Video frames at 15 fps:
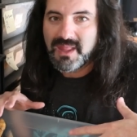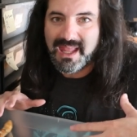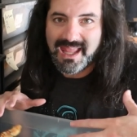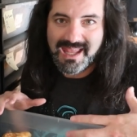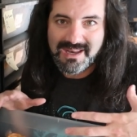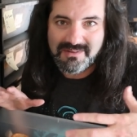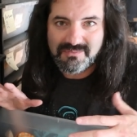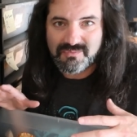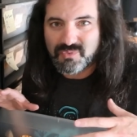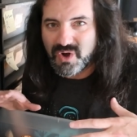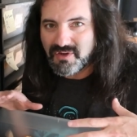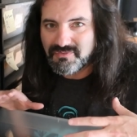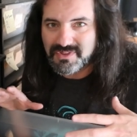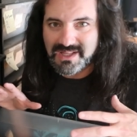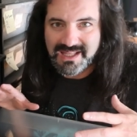in
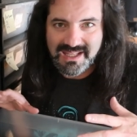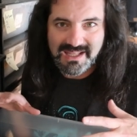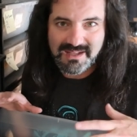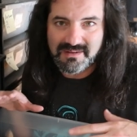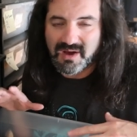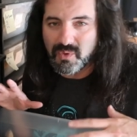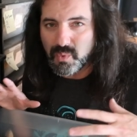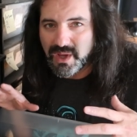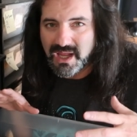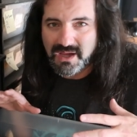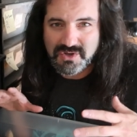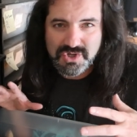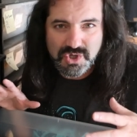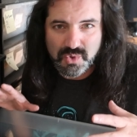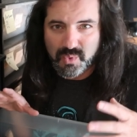roughly a
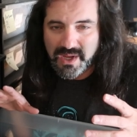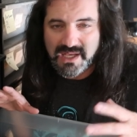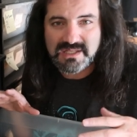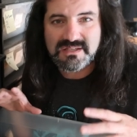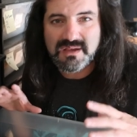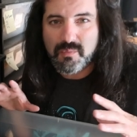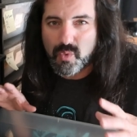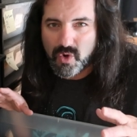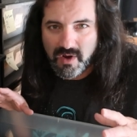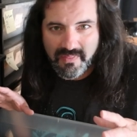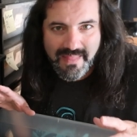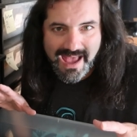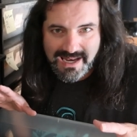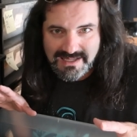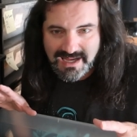week, two weeks, somewhere
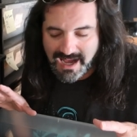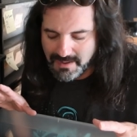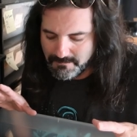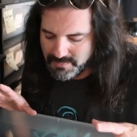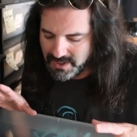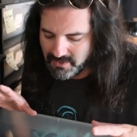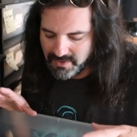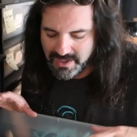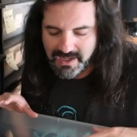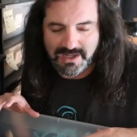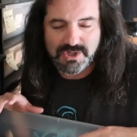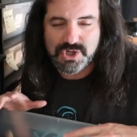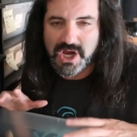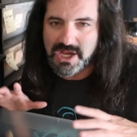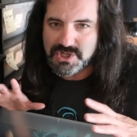in that time period.
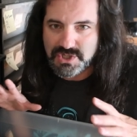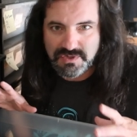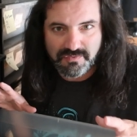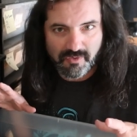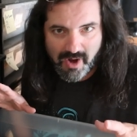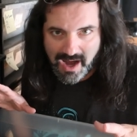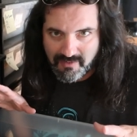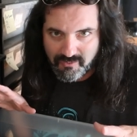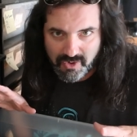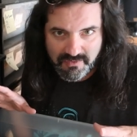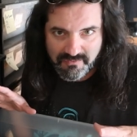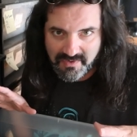It changes for every